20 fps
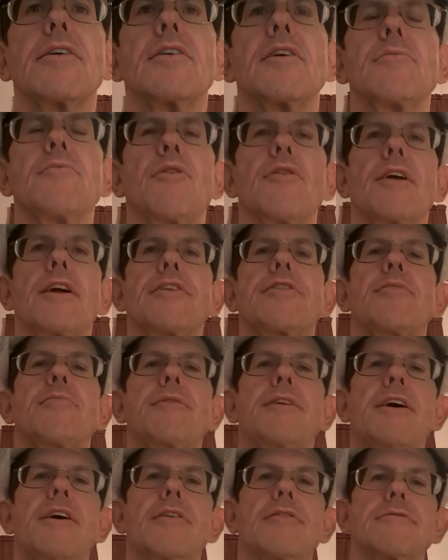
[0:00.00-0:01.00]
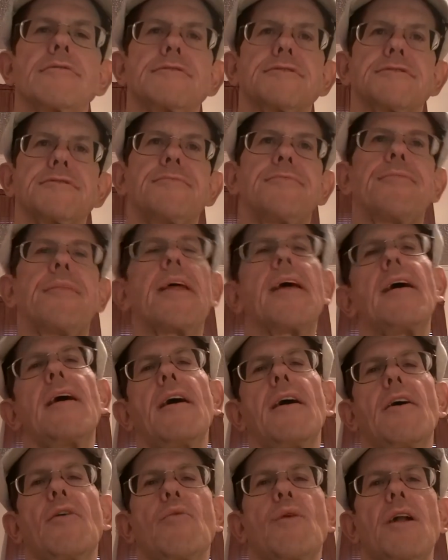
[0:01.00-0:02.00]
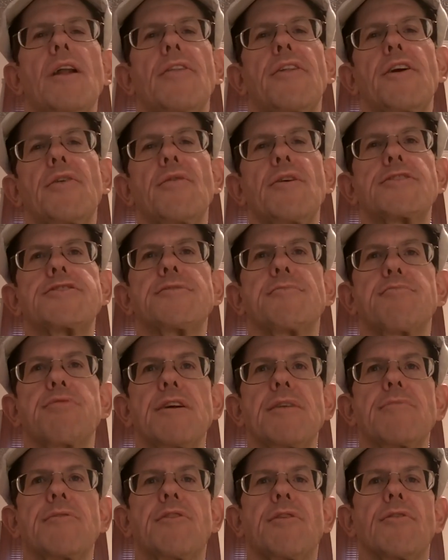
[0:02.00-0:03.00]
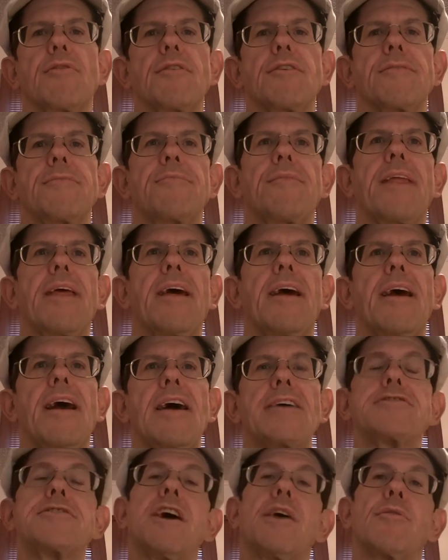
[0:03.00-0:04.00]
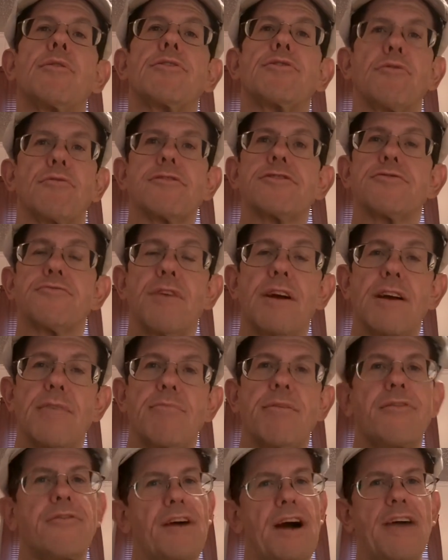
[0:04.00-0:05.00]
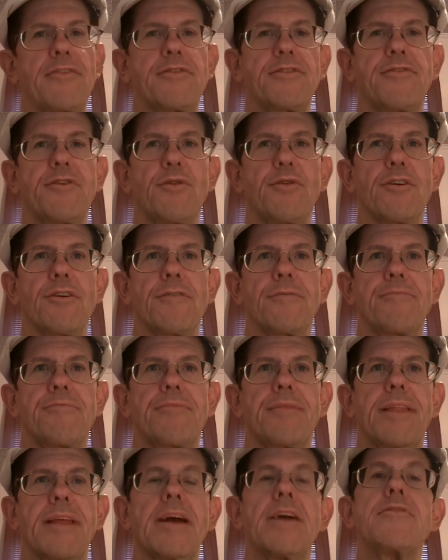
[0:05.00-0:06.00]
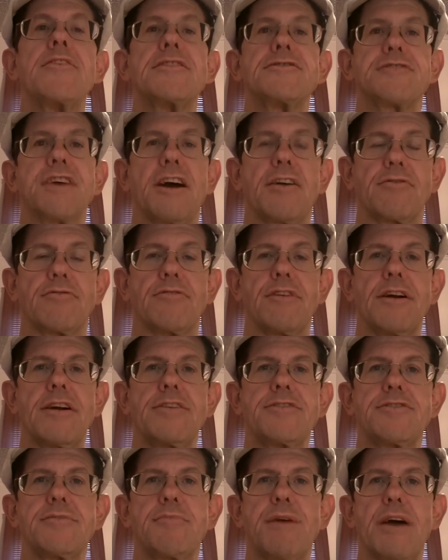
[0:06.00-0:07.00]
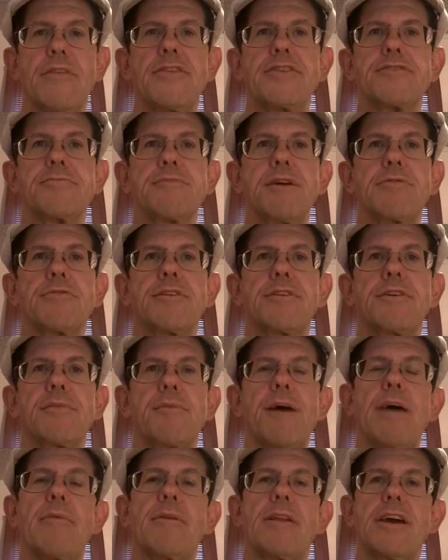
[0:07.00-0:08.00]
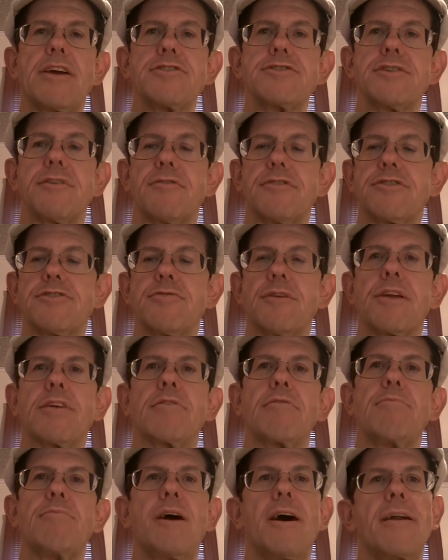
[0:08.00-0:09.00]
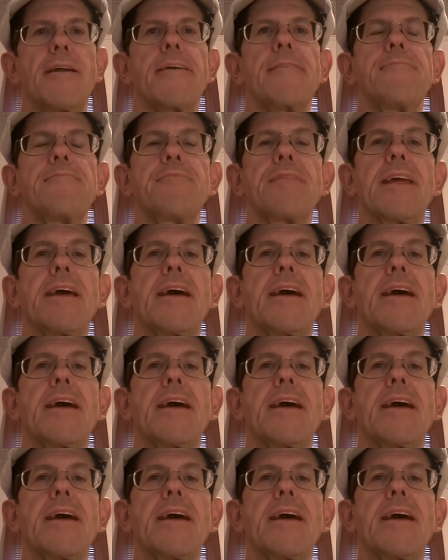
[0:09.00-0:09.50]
Good morning, compañeros. Well, the U.S. Supreme Court has now endorsed rape, 5-4. This outrage by this mutant abomination of a juridical body